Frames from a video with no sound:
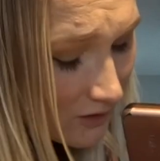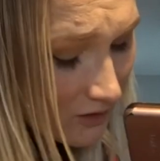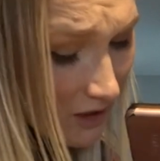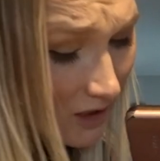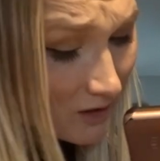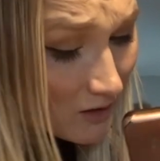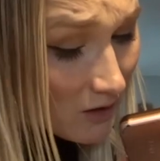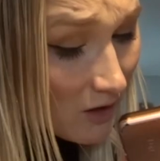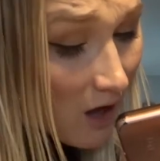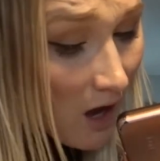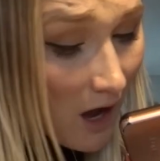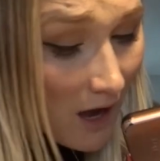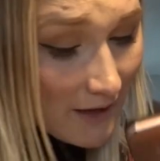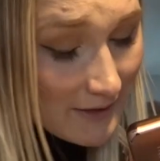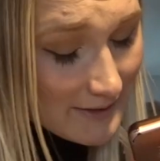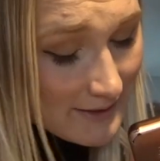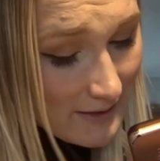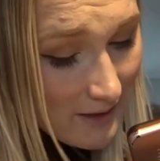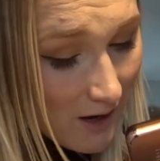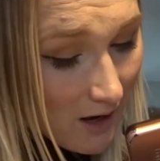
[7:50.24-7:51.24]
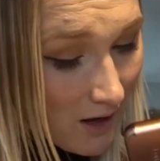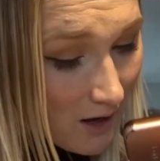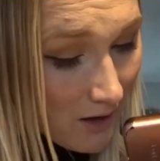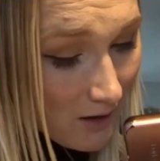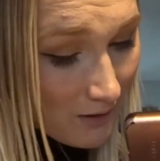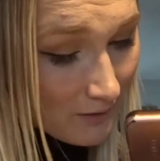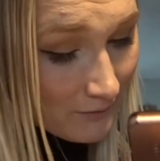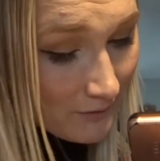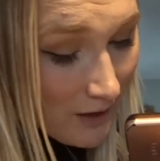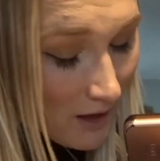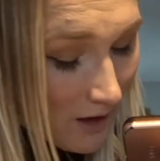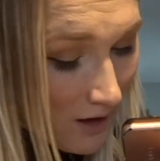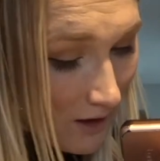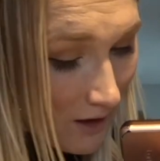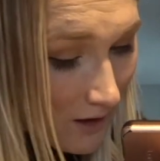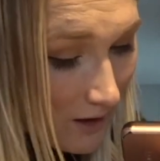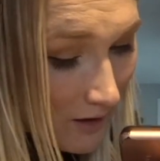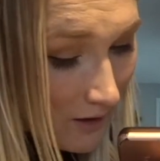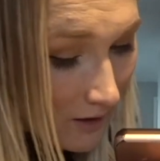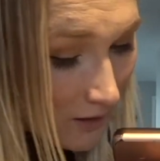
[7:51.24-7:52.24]
A lot of
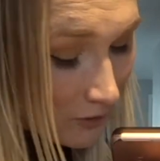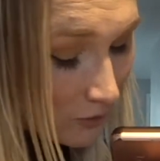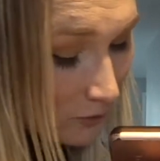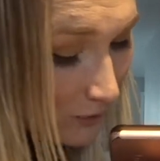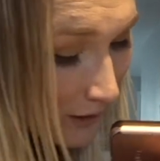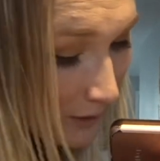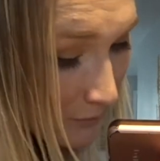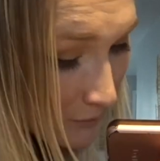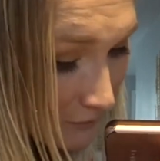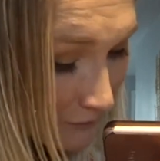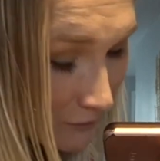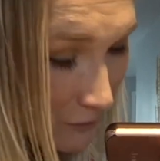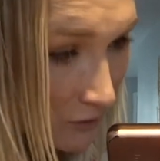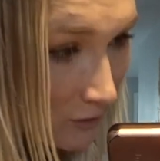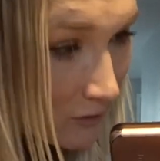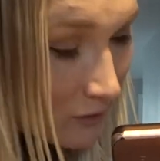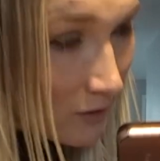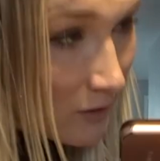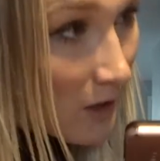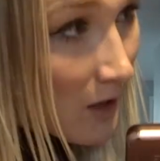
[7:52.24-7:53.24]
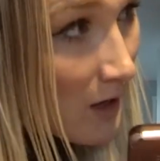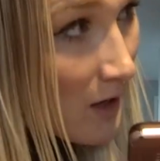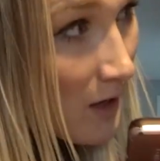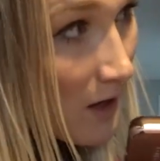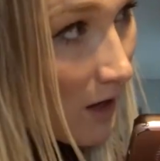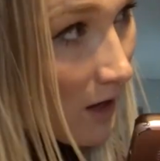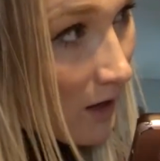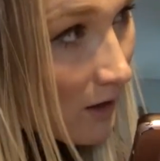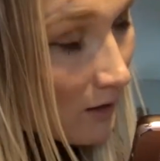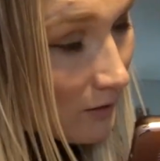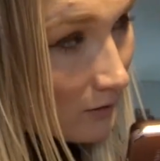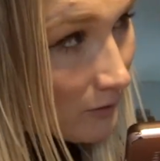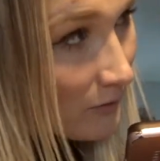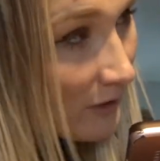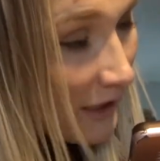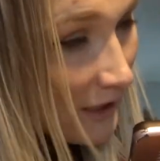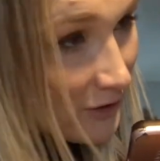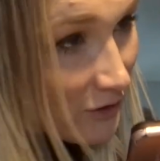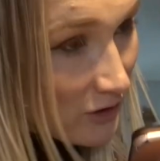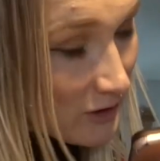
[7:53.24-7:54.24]
a great referral
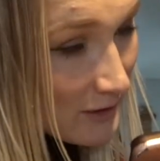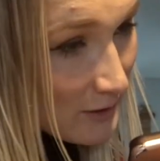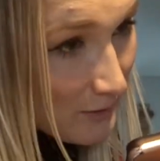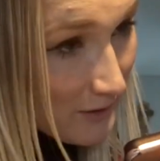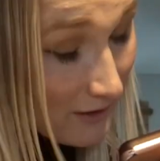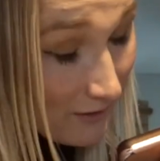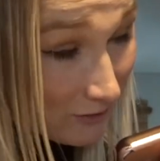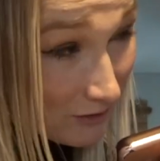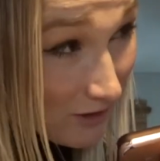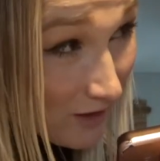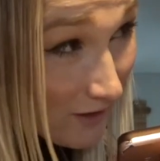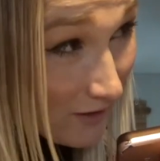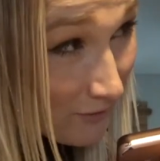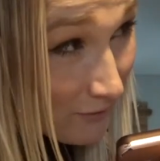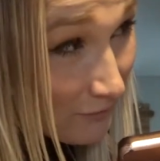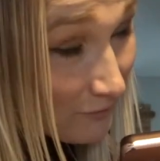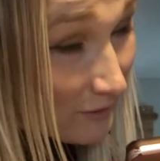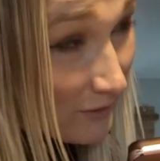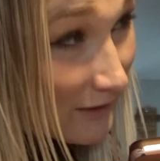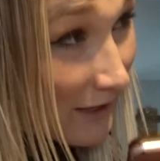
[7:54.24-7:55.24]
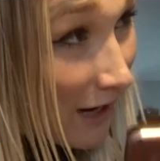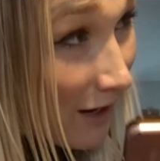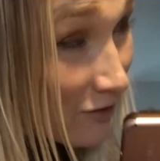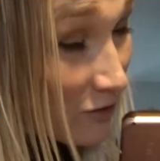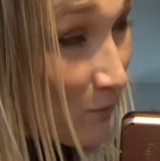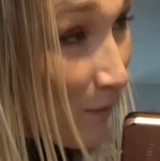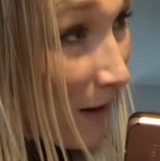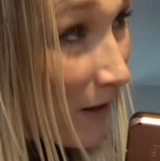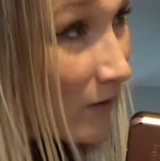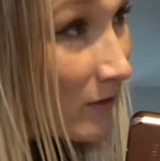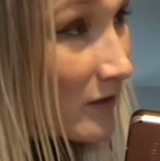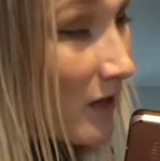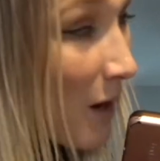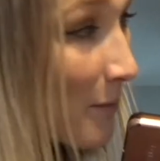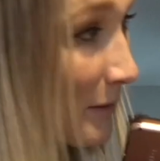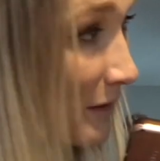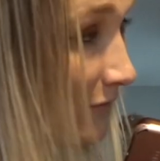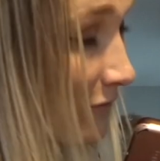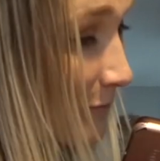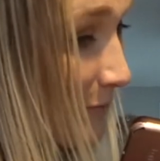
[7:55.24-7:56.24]
location. So we have a lot of cash buyers
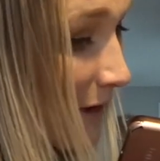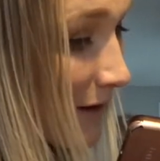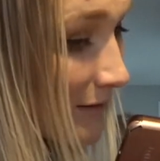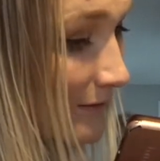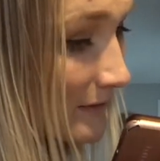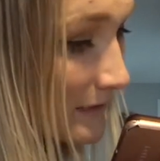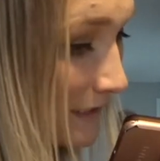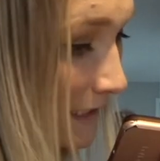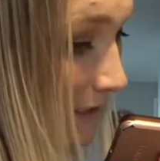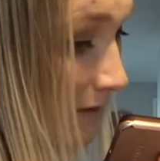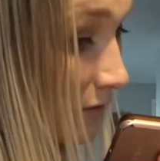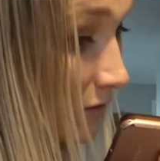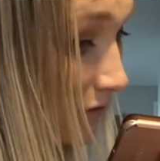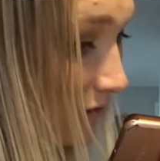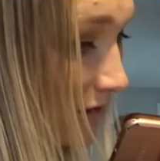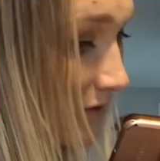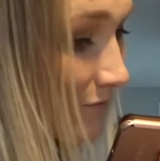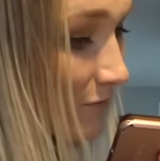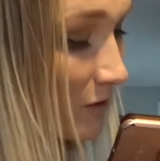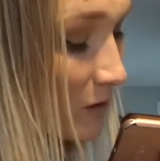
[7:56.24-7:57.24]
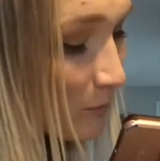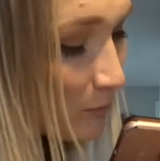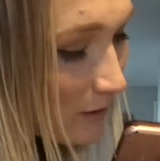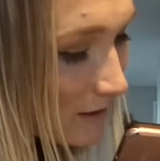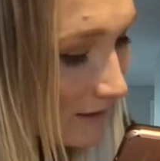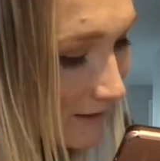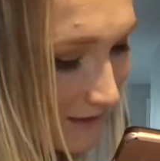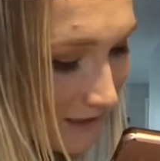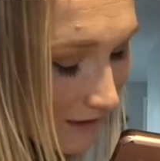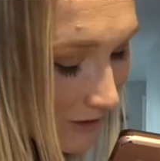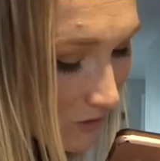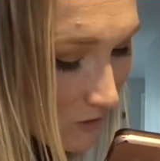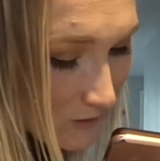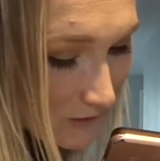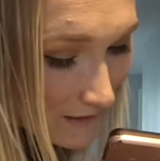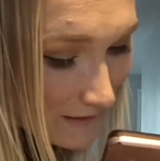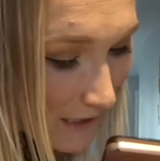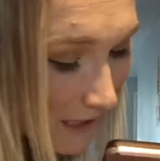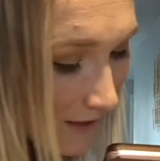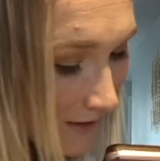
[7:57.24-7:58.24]
coming from out of state looking for a place like
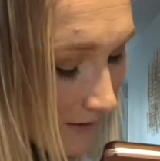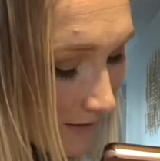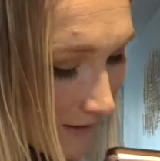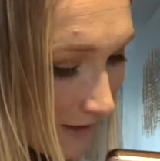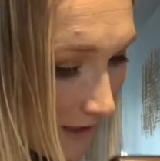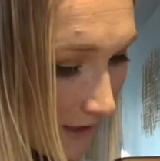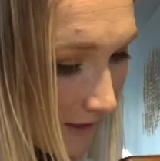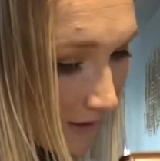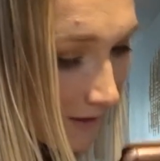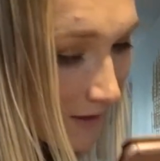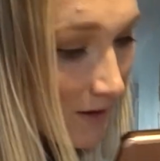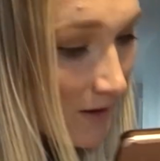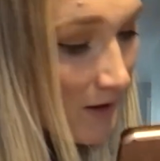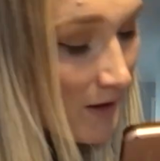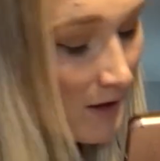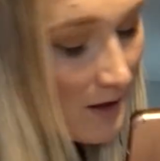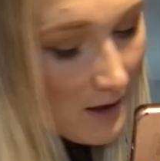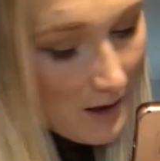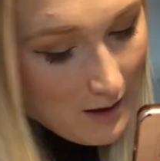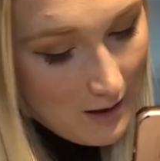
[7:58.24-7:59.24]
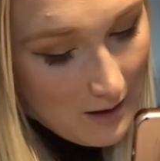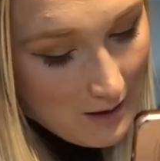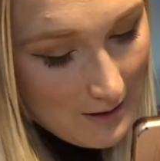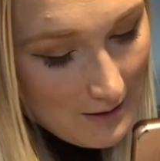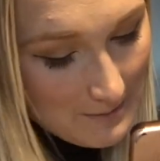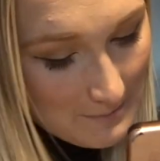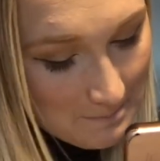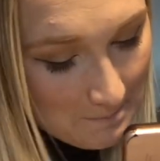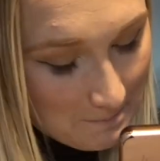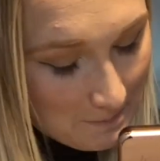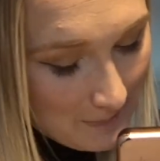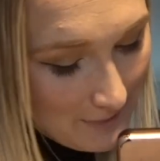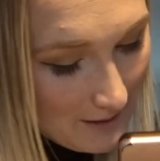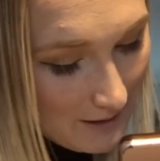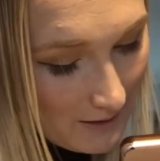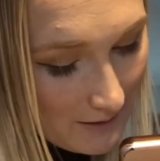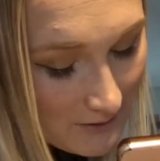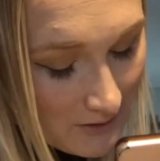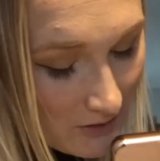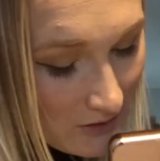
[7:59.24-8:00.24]
yours kind of thing. Right.
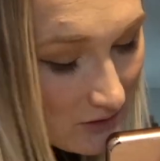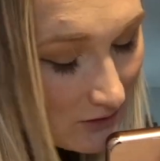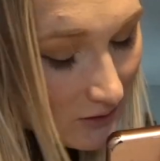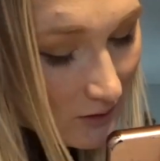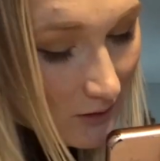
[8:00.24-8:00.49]
Just a